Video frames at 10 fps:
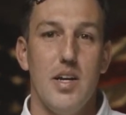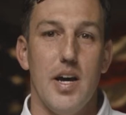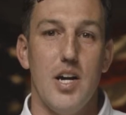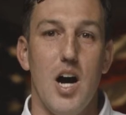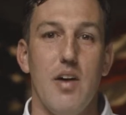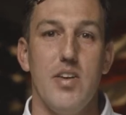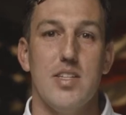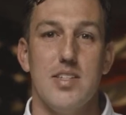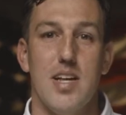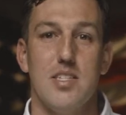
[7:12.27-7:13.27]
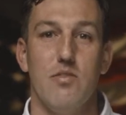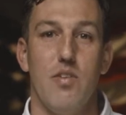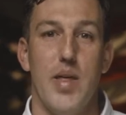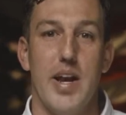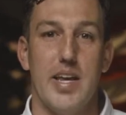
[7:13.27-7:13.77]
an obvious lesson
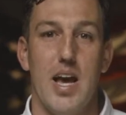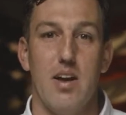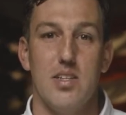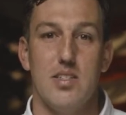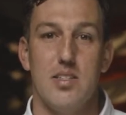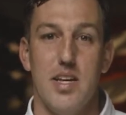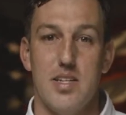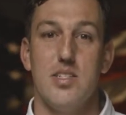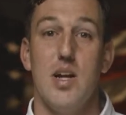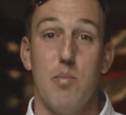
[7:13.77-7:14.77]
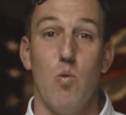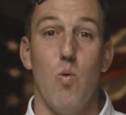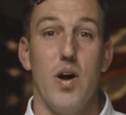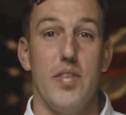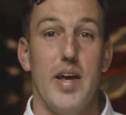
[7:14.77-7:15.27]
from that account is this number one,